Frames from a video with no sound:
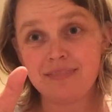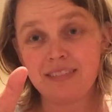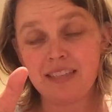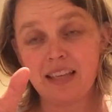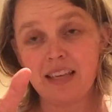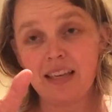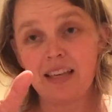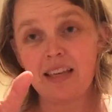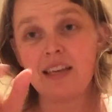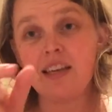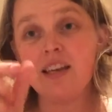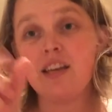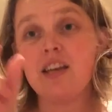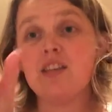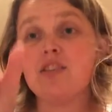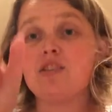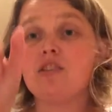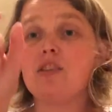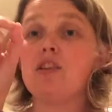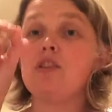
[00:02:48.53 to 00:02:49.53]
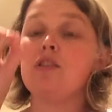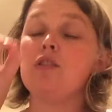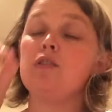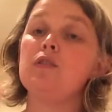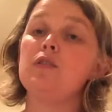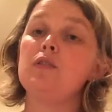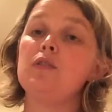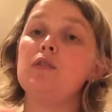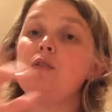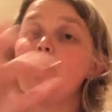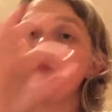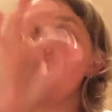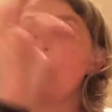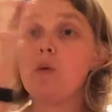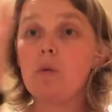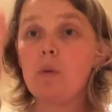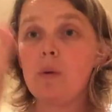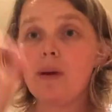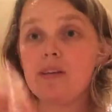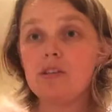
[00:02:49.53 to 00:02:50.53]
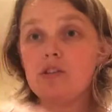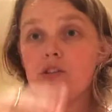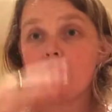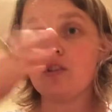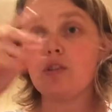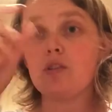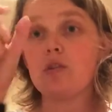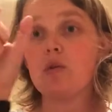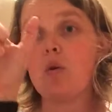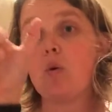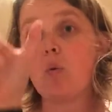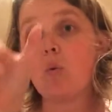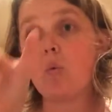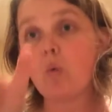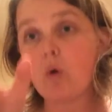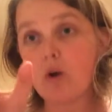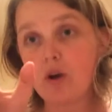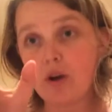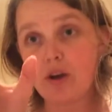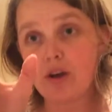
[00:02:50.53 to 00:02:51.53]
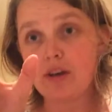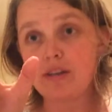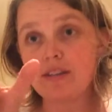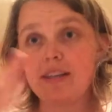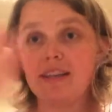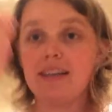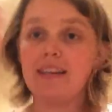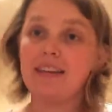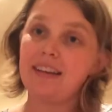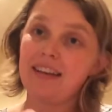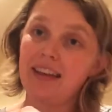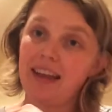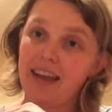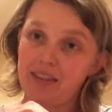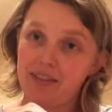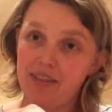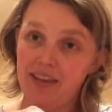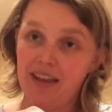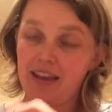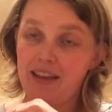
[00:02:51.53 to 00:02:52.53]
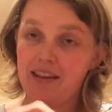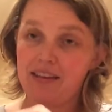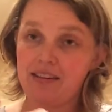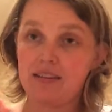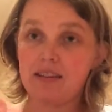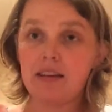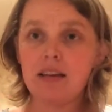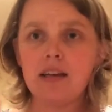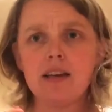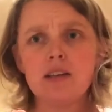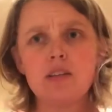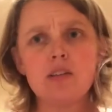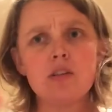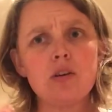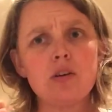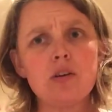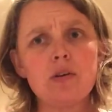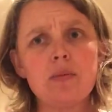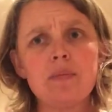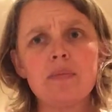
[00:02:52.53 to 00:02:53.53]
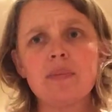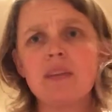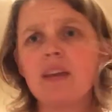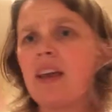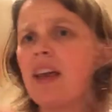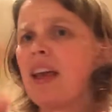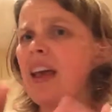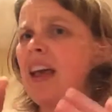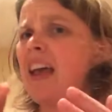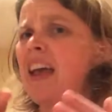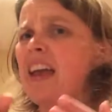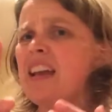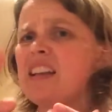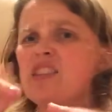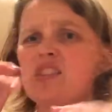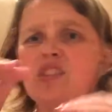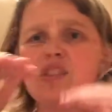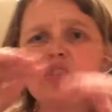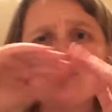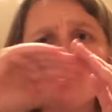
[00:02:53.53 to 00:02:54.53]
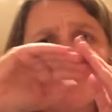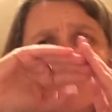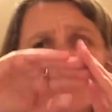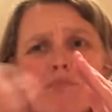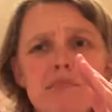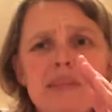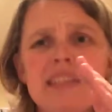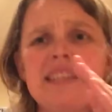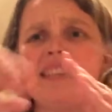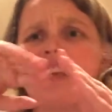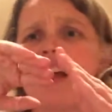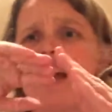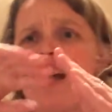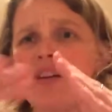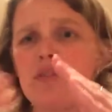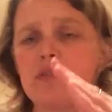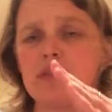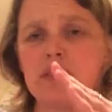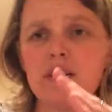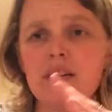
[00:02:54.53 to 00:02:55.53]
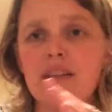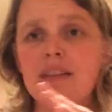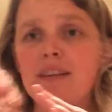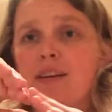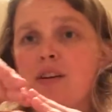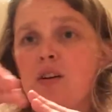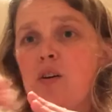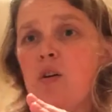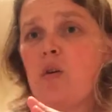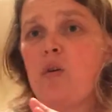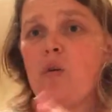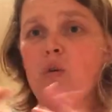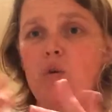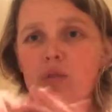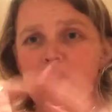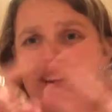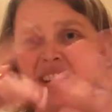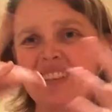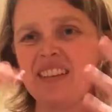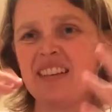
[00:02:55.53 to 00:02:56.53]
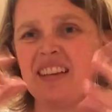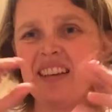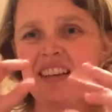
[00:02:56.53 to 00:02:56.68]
Okay, so you do the question word at the end. So, and you sort of miss out all the